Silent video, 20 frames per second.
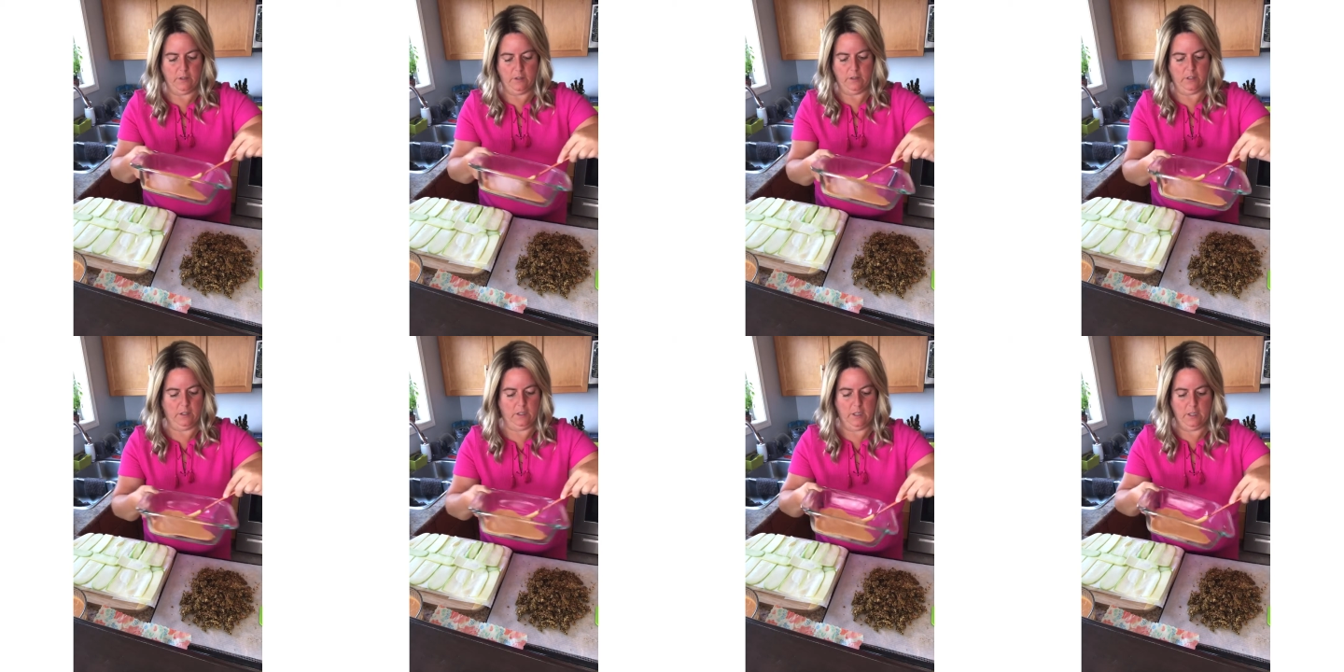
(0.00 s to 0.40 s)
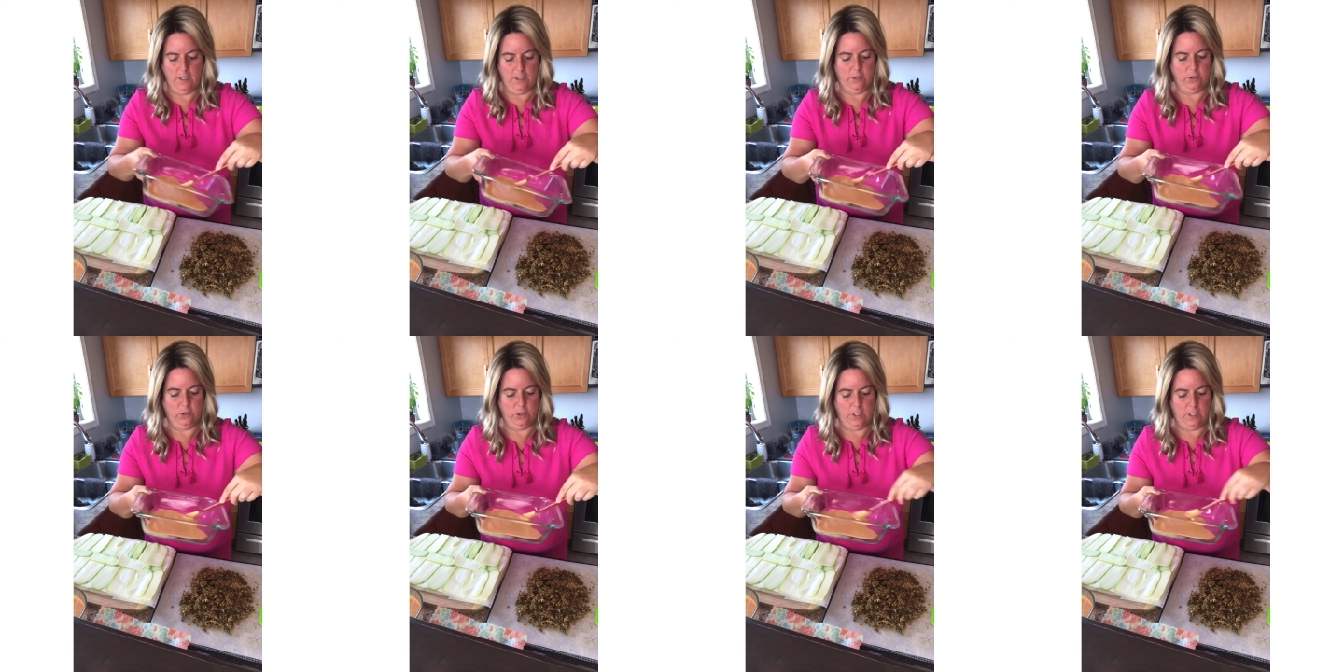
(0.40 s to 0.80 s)
You can
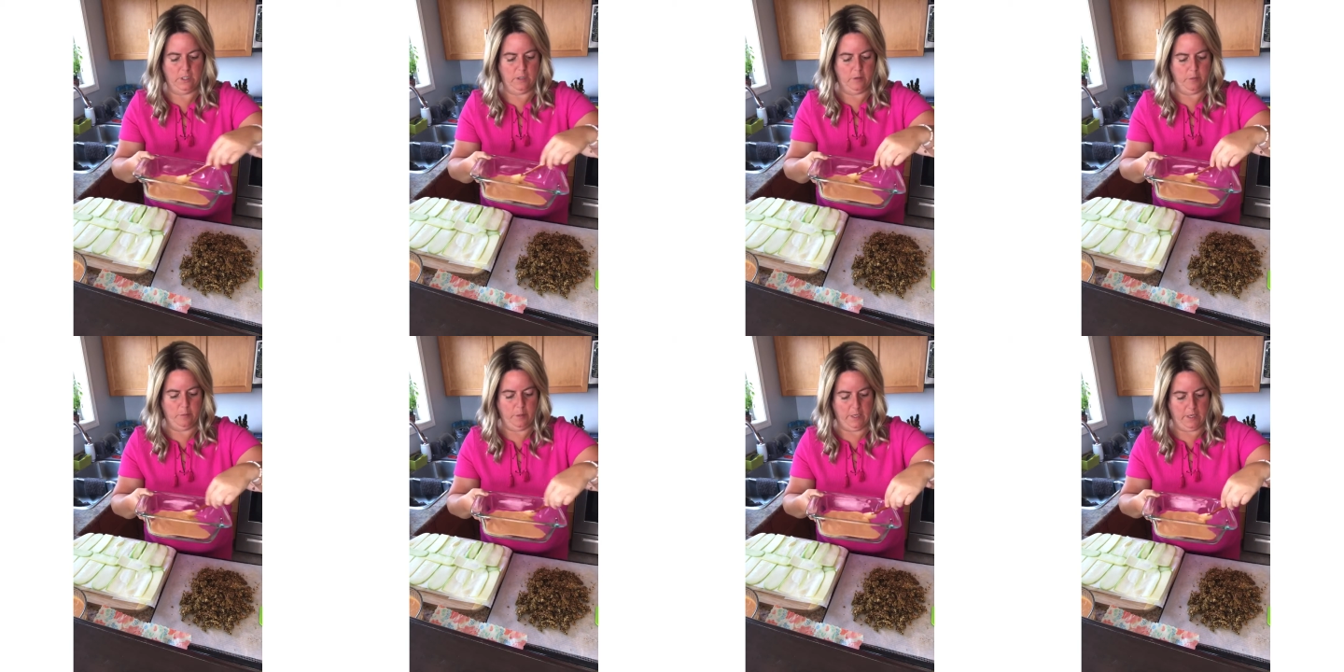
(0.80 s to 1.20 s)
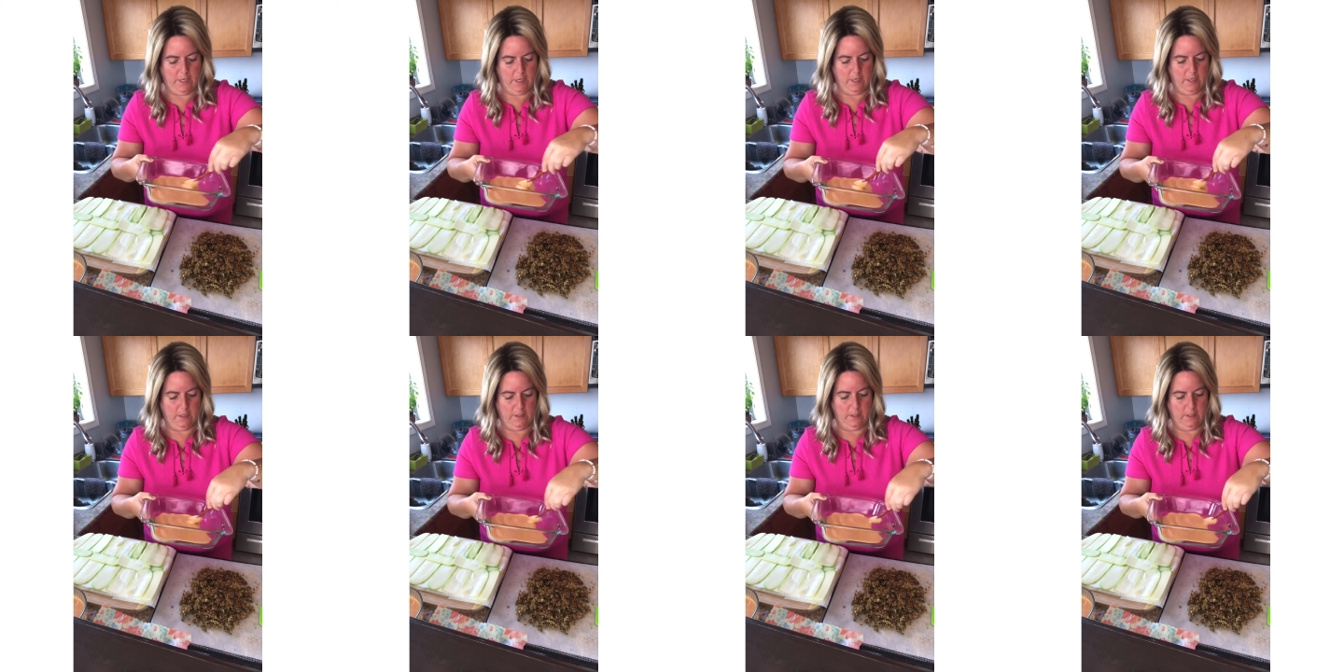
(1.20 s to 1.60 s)
kind of shake your
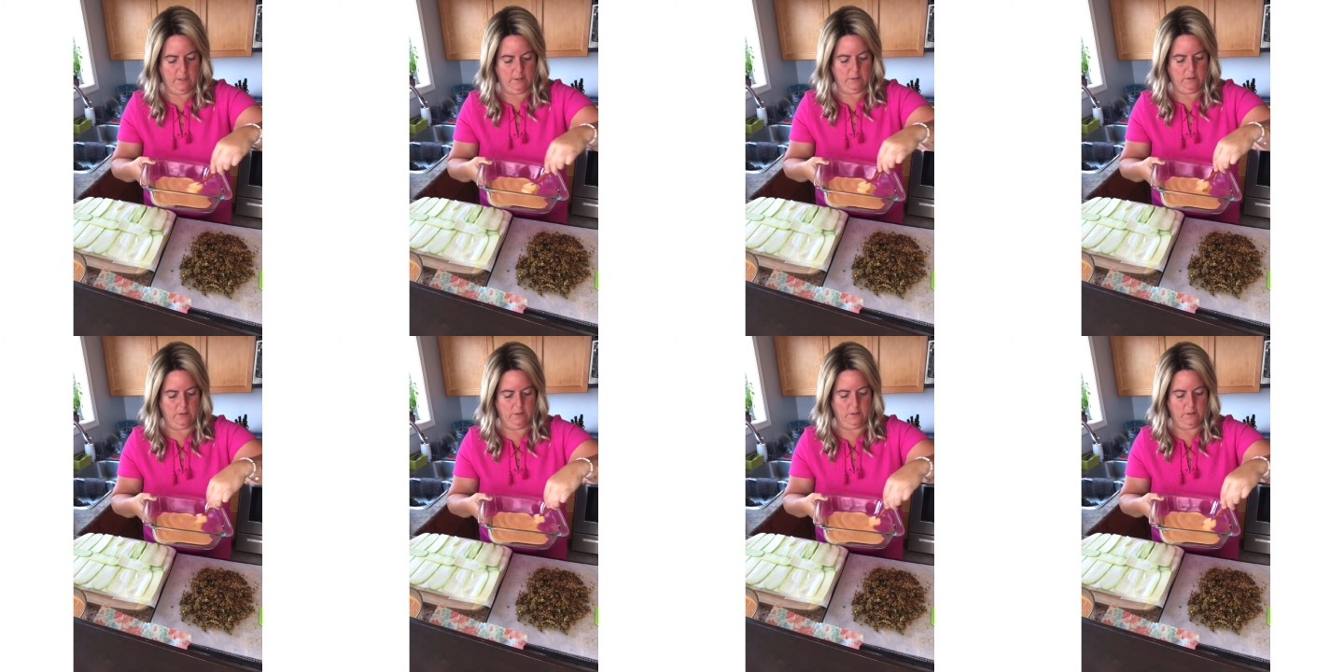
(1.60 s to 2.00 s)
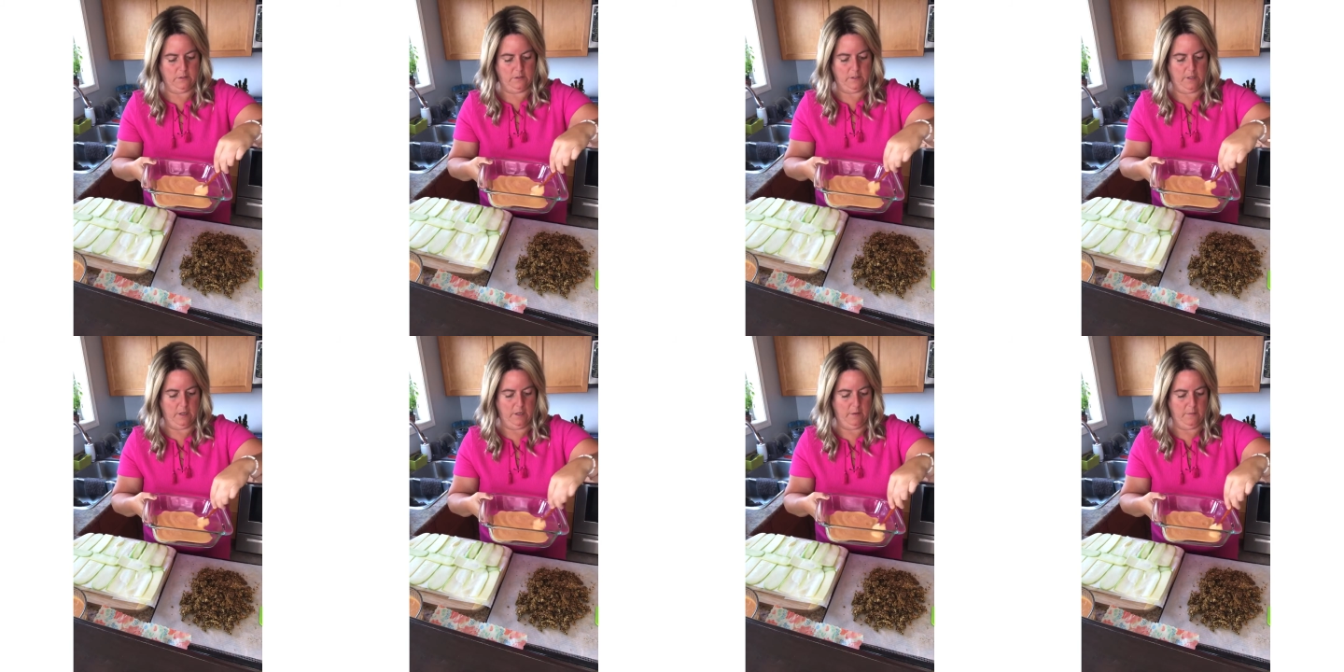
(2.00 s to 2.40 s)
pan, that'll do the
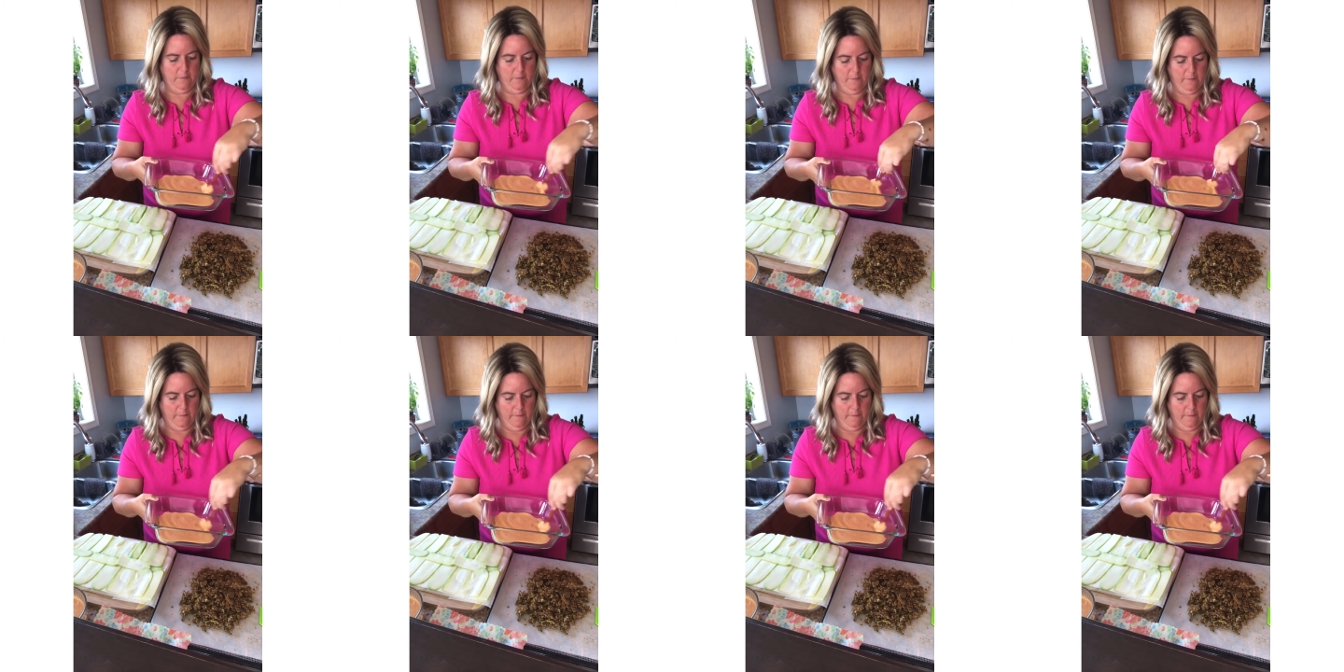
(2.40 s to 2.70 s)
same.